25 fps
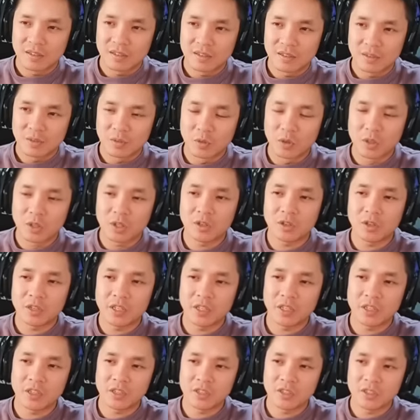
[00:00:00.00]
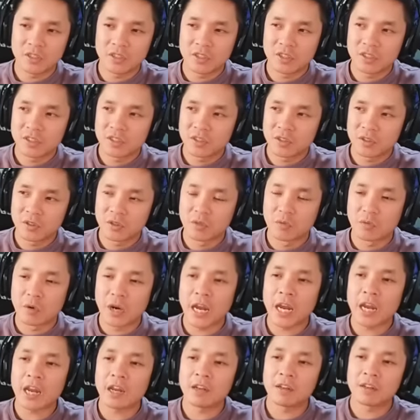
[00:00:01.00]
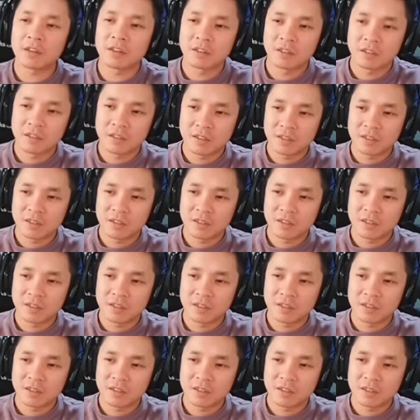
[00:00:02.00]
Where is the rain